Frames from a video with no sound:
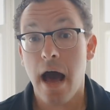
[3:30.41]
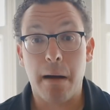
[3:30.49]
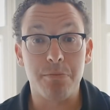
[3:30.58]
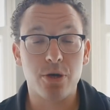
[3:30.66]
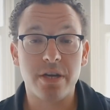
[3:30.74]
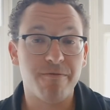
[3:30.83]

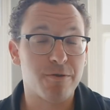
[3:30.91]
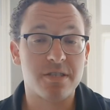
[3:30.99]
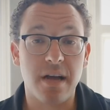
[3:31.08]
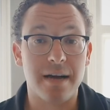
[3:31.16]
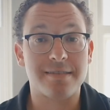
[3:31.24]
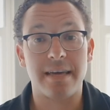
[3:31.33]
I'm looking for
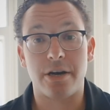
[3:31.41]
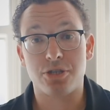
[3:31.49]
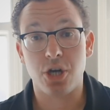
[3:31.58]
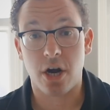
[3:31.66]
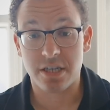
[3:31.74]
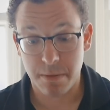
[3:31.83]
stocks that are
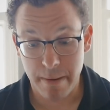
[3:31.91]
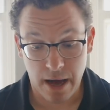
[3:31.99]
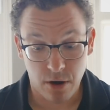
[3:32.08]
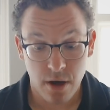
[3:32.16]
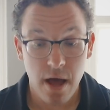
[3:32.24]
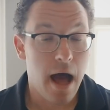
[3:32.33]
talked
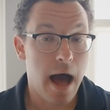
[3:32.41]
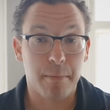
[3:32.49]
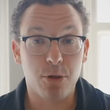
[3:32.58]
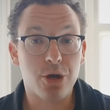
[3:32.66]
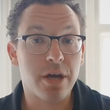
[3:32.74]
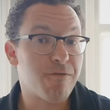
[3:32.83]
about.
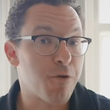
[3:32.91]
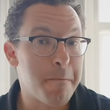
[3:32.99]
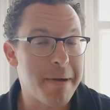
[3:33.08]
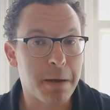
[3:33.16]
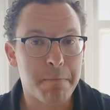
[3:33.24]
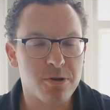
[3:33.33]
I'm looking for
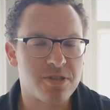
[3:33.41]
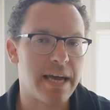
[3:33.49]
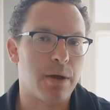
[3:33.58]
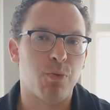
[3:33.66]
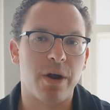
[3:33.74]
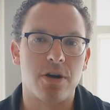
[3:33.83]
big
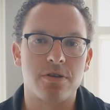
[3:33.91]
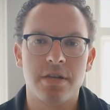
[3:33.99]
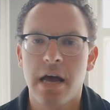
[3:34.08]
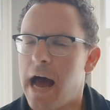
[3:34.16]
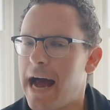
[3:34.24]
percent winners.